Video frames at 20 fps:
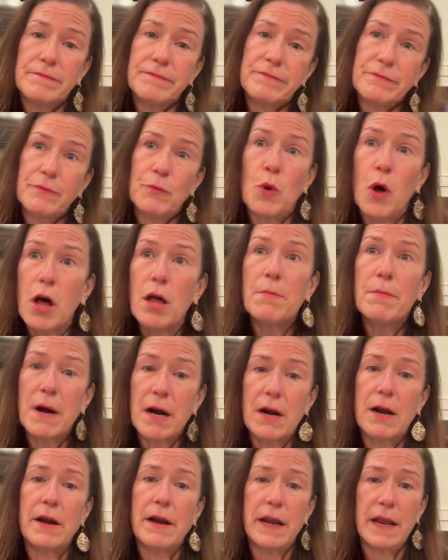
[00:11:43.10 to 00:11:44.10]

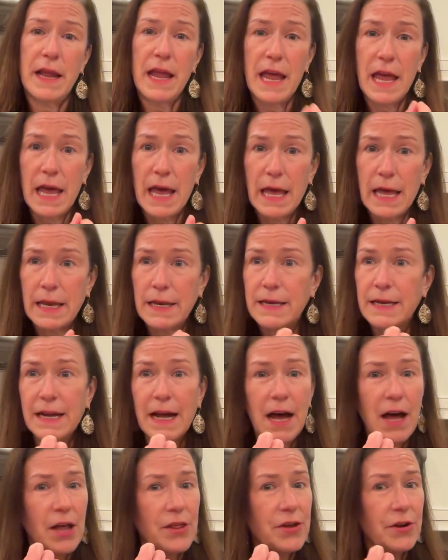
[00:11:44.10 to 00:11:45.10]
Walmart and
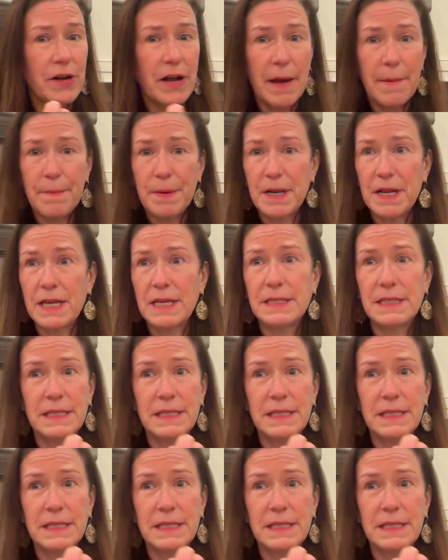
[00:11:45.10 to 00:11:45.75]
other companies